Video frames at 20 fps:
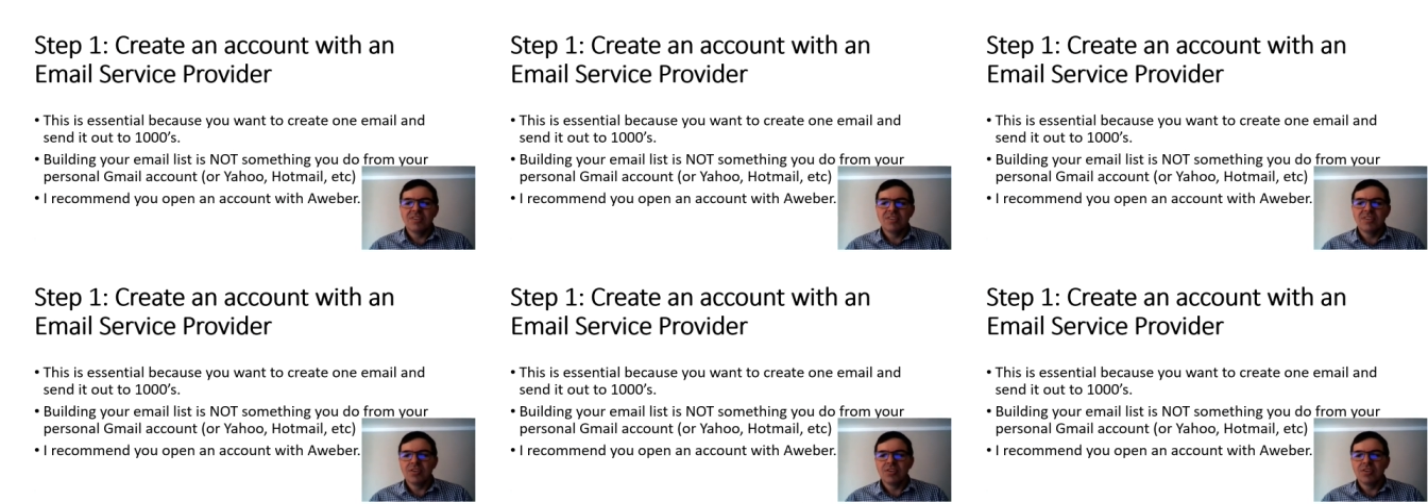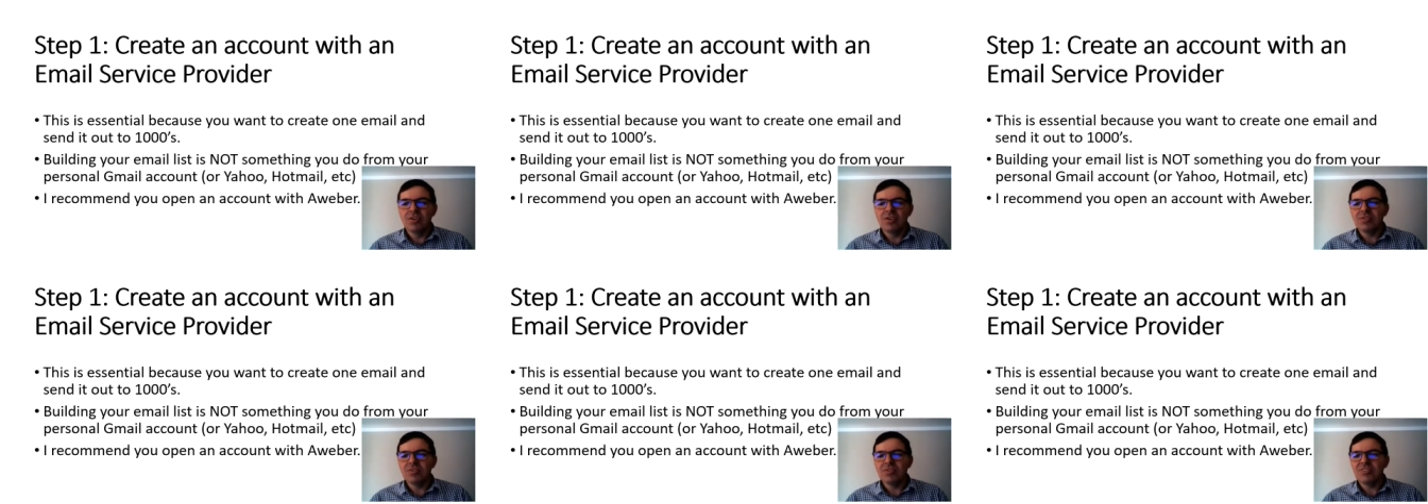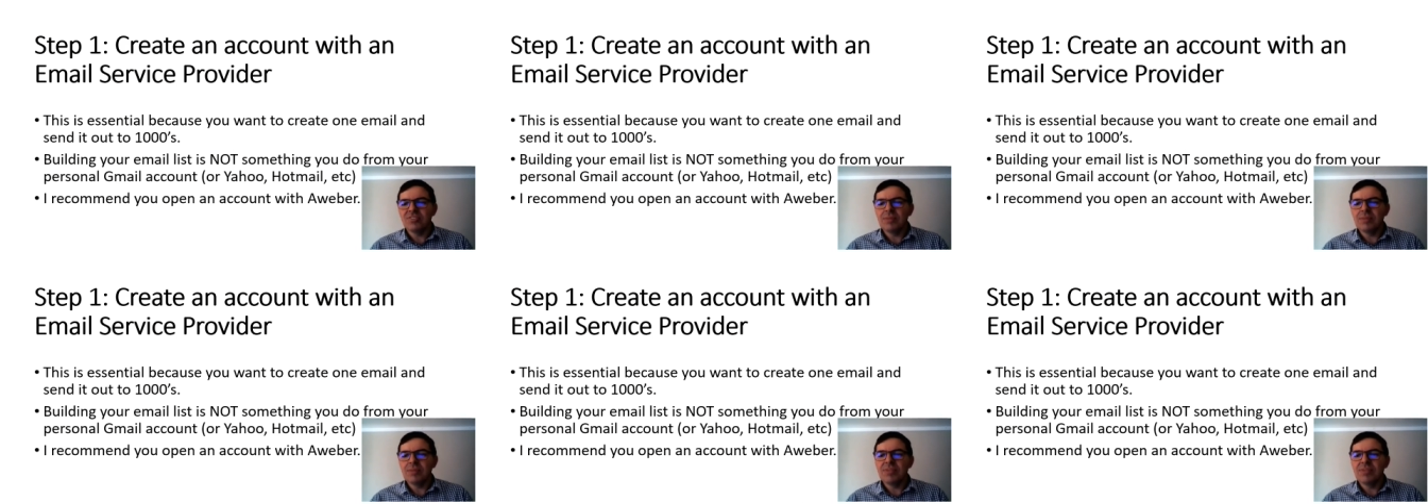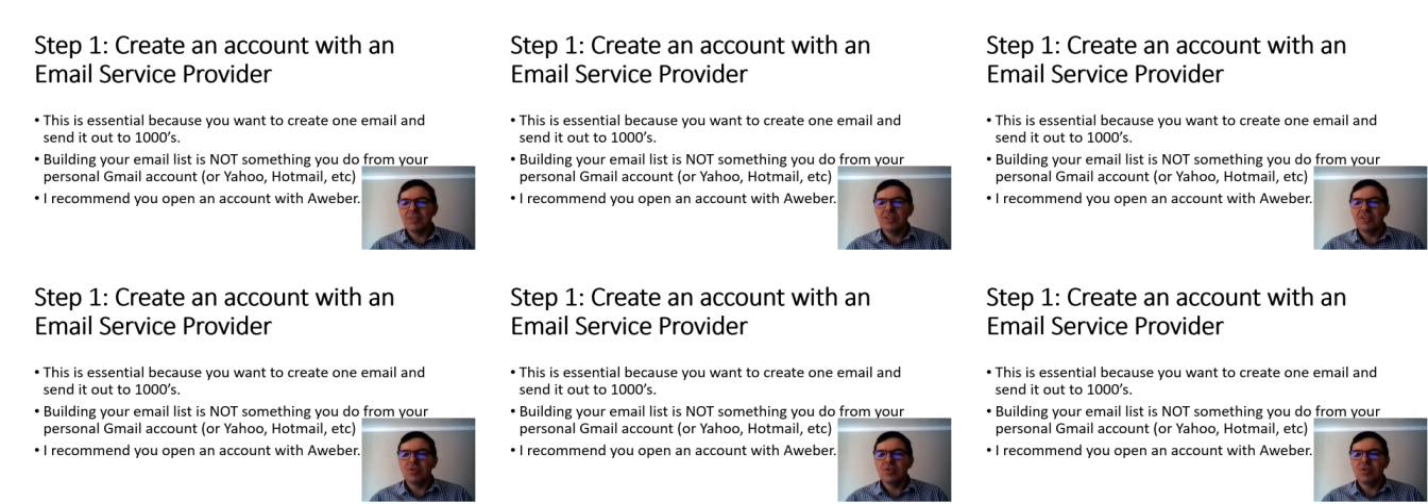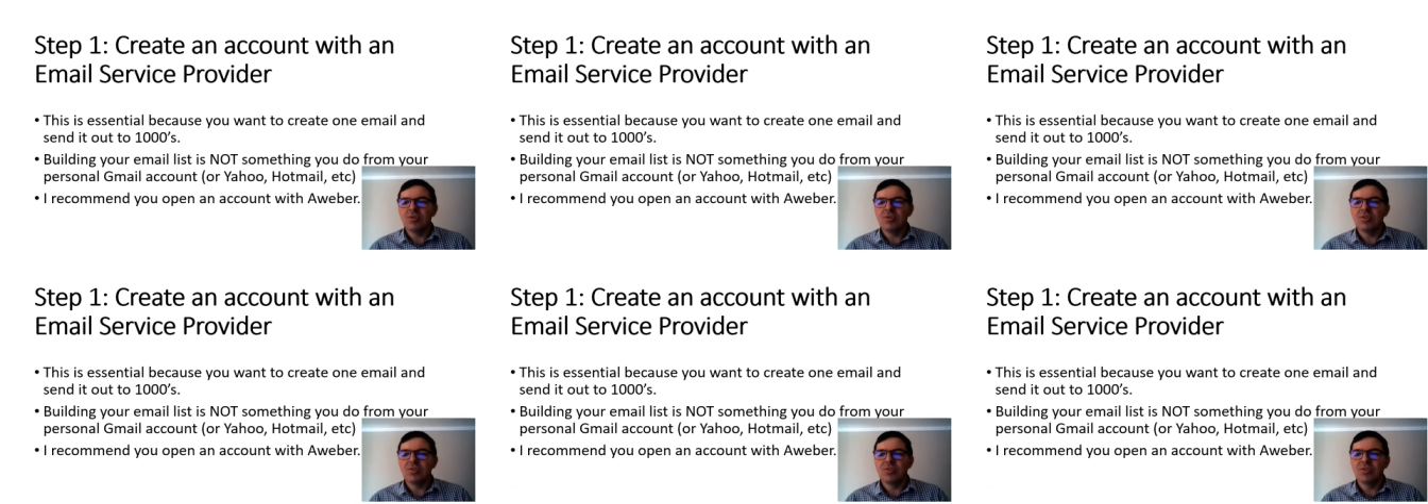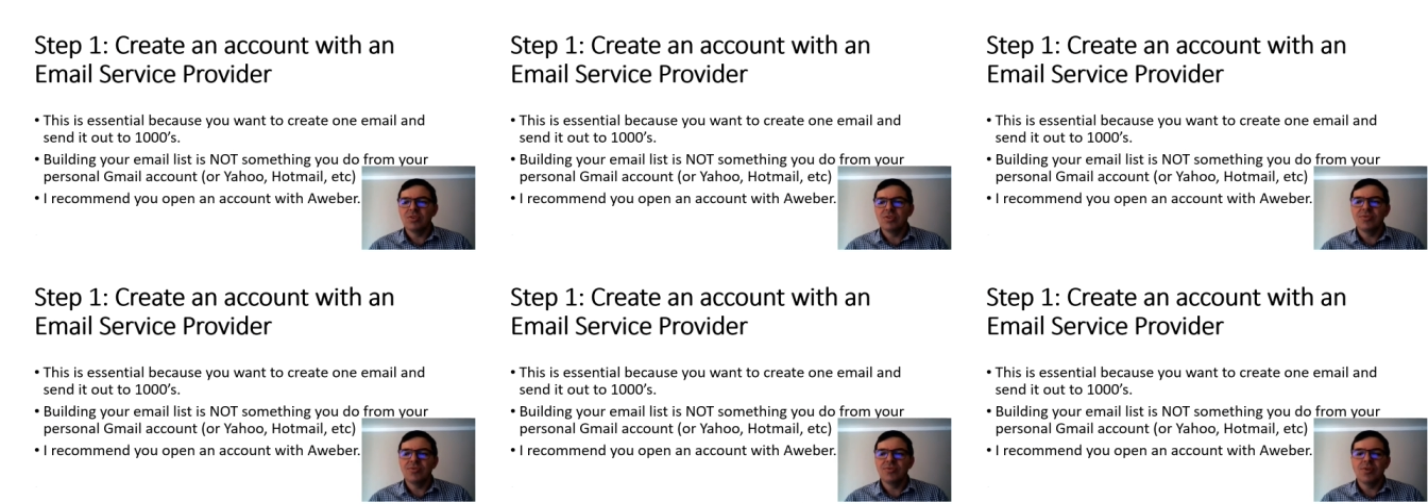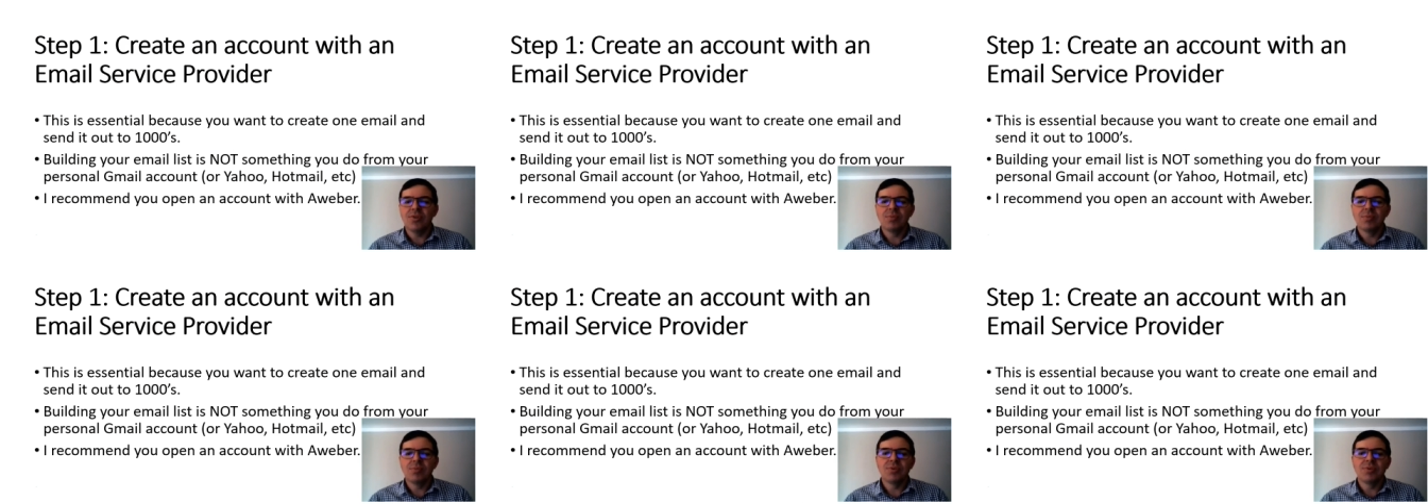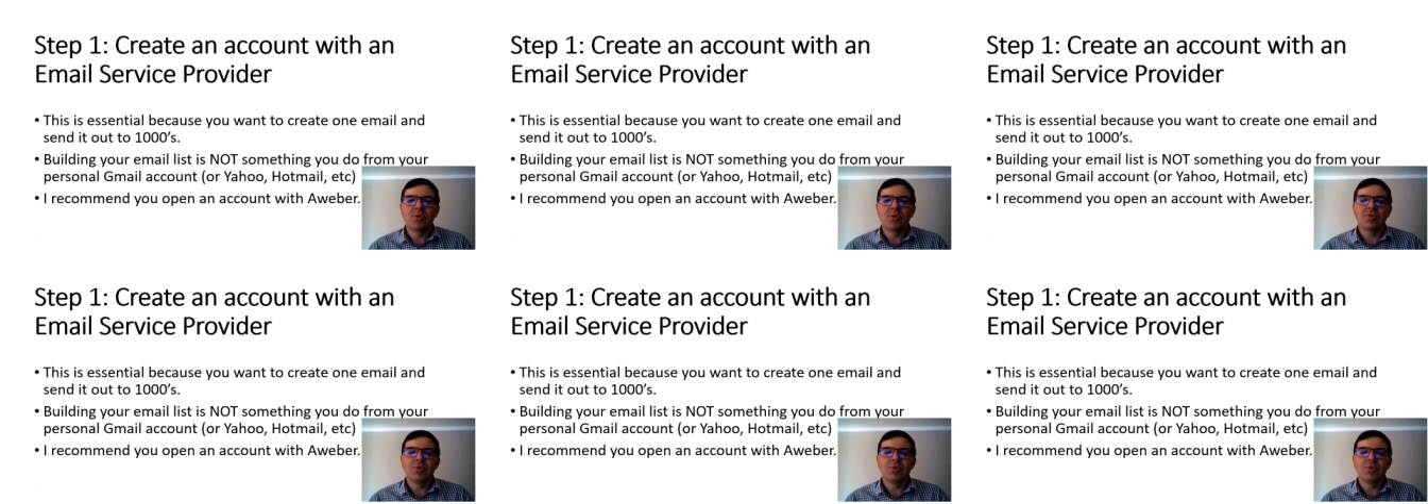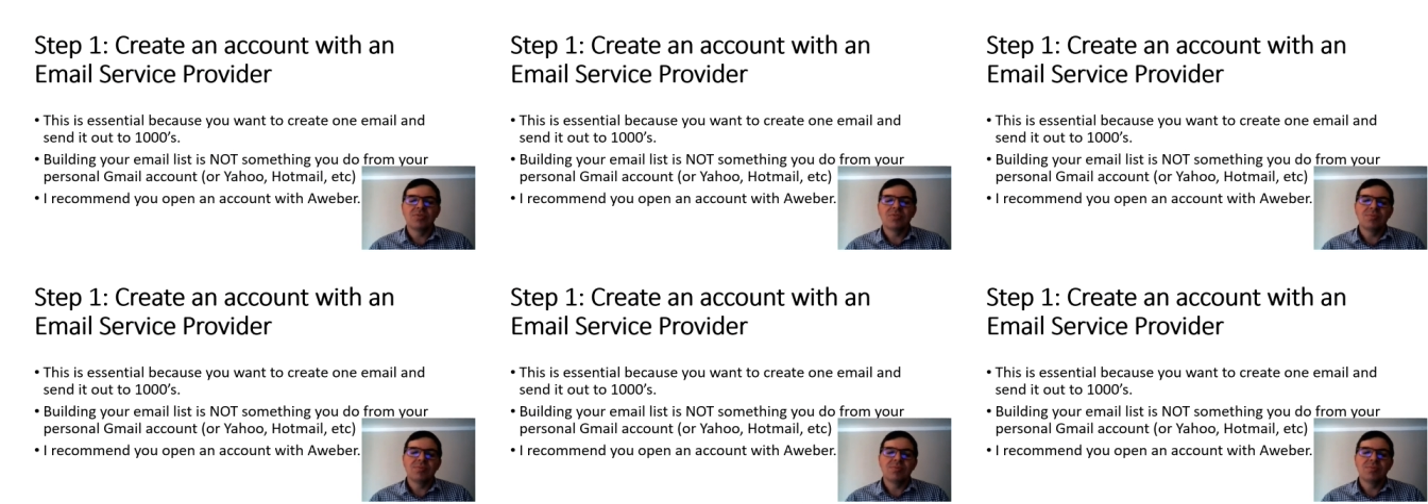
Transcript: not something you do from your